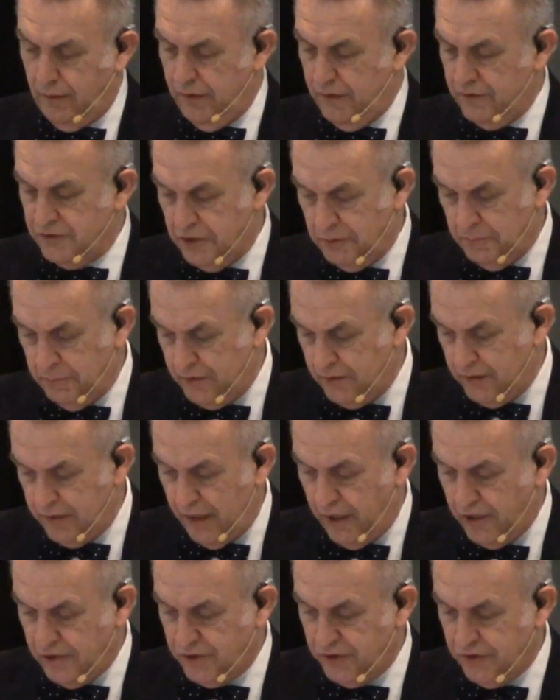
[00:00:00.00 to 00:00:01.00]
His
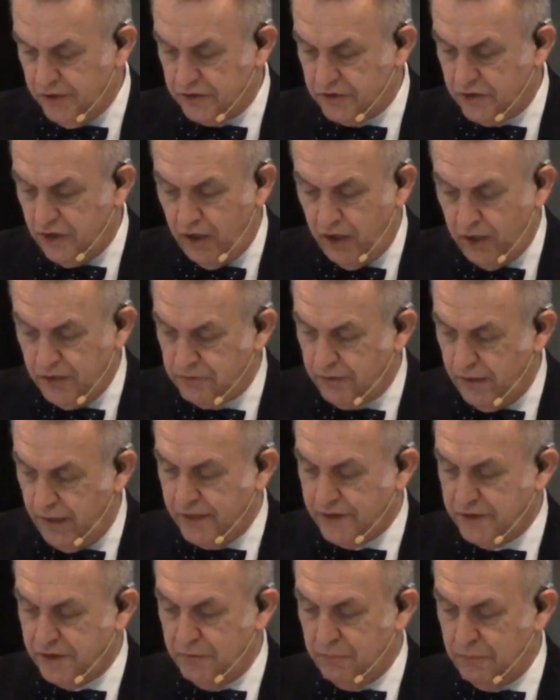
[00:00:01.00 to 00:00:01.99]
humiliation is
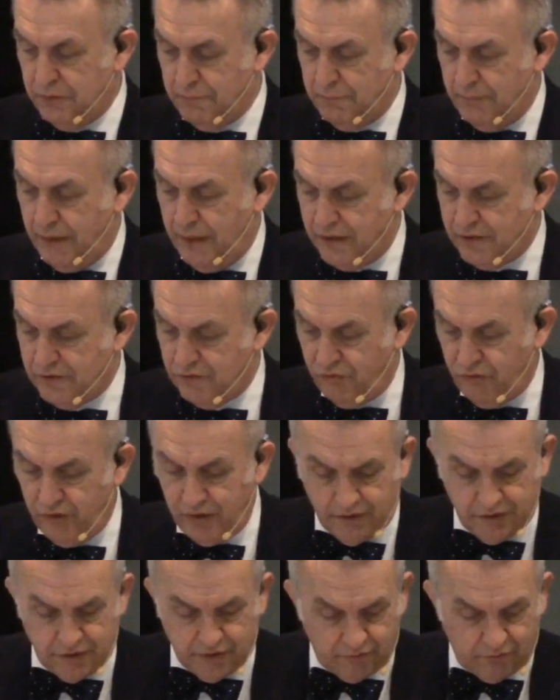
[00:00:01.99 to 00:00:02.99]
contrasted with man's
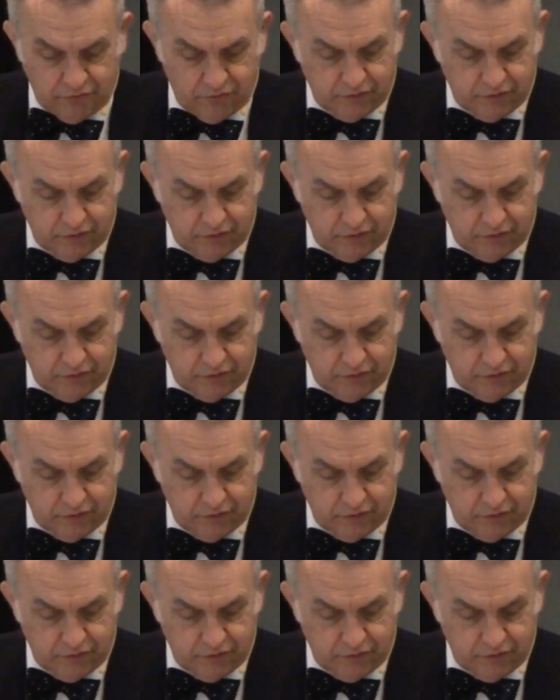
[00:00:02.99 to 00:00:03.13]
failure.